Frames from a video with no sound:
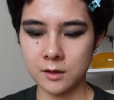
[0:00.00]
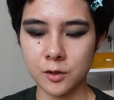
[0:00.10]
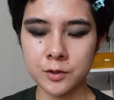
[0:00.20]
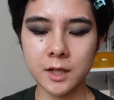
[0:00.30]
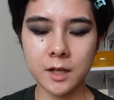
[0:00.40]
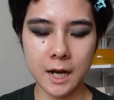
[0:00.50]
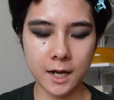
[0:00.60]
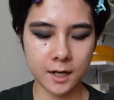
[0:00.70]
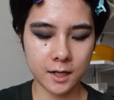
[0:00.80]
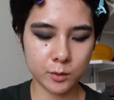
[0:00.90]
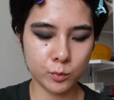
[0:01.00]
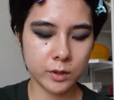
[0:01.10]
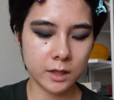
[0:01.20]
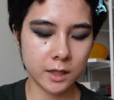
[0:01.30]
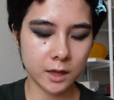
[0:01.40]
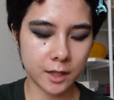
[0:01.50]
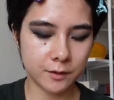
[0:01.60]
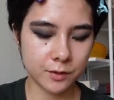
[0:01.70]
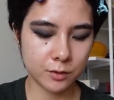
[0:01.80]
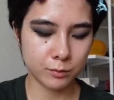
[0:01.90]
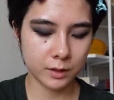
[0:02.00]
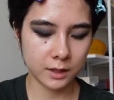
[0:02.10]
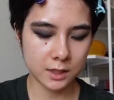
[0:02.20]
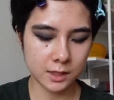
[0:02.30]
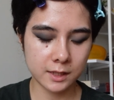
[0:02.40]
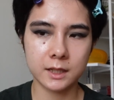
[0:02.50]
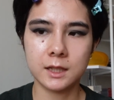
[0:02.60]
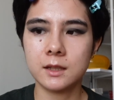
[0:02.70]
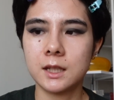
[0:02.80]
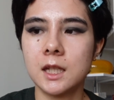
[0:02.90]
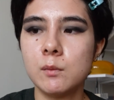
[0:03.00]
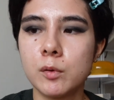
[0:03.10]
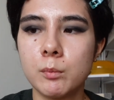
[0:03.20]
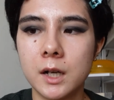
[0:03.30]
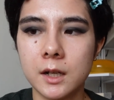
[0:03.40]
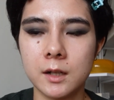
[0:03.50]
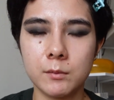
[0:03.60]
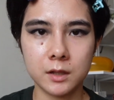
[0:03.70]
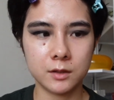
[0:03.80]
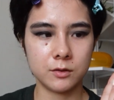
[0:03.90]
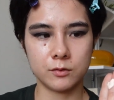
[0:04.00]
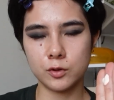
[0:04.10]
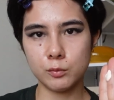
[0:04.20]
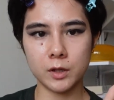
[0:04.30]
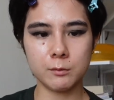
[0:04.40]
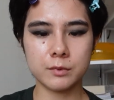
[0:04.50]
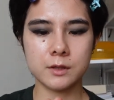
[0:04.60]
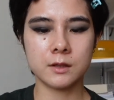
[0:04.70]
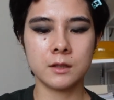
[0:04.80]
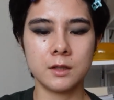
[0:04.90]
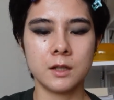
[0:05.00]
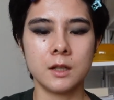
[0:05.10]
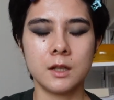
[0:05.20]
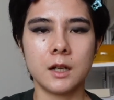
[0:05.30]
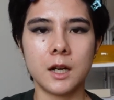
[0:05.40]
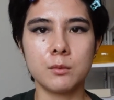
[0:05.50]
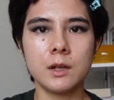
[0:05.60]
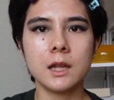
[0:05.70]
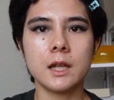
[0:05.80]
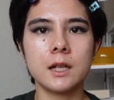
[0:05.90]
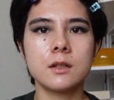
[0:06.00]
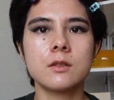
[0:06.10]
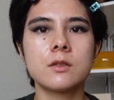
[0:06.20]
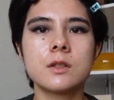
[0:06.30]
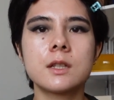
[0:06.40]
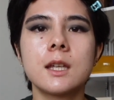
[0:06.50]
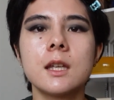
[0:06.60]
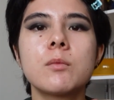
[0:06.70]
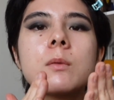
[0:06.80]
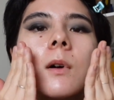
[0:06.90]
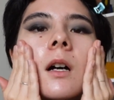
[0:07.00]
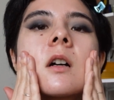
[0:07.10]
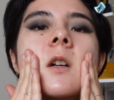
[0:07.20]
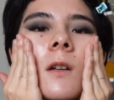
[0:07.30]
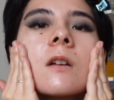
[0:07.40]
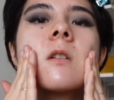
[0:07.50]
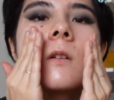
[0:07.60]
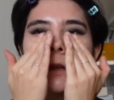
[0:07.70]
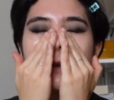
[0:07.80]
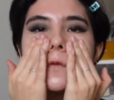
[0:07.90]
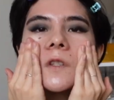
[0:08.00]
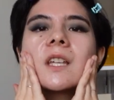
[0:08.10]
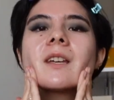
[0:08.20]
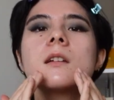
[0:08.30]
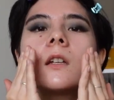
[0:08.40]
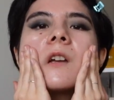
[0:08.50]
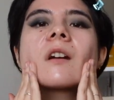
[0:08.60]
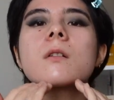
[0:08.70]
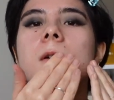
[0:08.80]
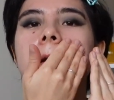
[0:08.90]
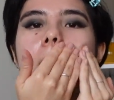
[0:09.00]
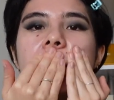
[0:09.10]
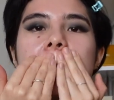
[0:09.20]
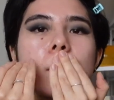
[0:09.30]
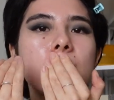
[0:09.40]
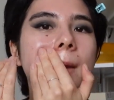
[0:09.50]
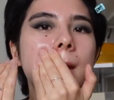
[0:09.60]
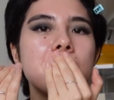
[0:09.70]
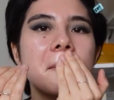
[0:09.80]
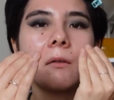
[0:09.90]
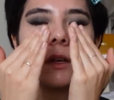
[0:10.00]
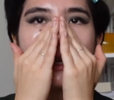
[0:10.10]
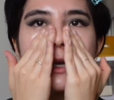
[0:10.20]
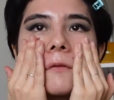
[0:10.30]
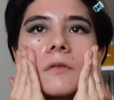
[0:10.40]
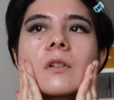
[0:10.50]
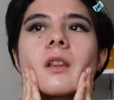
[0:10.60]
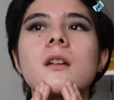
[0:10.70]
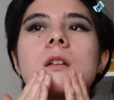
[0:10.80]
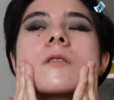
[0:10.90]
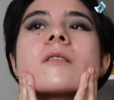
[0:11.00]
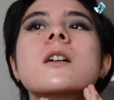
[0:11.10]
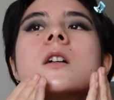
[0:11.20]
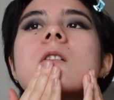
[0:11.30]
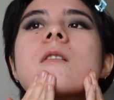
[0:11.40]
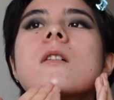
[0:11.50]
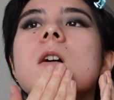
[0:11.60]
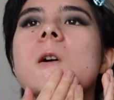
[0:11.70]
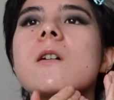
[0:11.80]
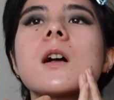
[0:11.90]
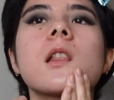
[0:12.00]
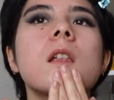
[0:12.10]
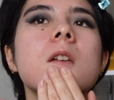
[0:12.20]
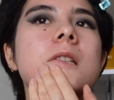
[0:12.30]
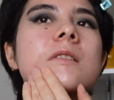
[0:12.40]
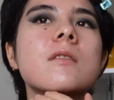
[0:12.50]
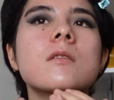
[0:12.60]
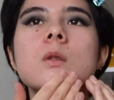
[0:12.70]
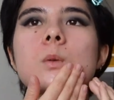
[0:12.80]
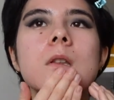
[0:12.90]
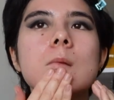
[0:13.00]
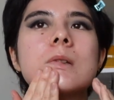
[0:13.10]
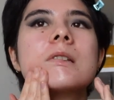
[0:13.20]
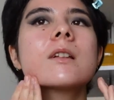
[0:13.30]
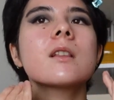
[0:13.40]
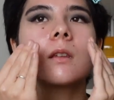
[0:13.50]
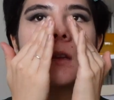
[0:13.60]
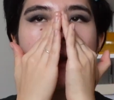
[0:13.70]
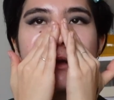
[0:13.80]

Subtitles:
also, I really love to really just like keep my, I'm gonna do 2 pumps. I really like to just keep my skincare really marinate for like at least 20 minutes.